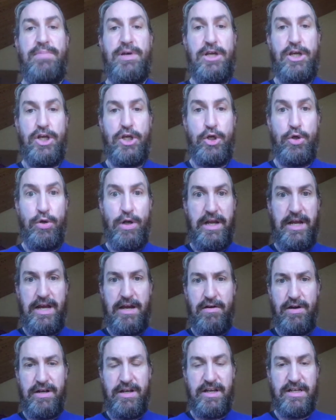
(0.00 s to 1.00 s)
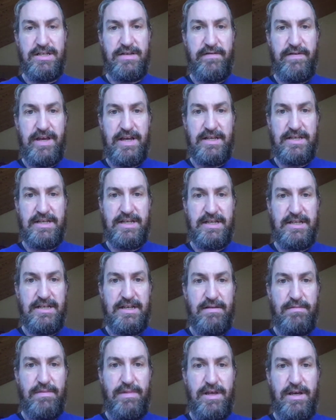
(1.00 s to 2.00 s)
peculiarities of that
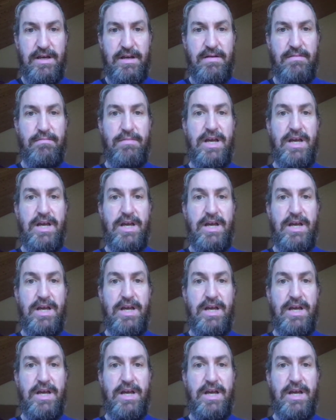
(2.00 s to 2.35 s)
system that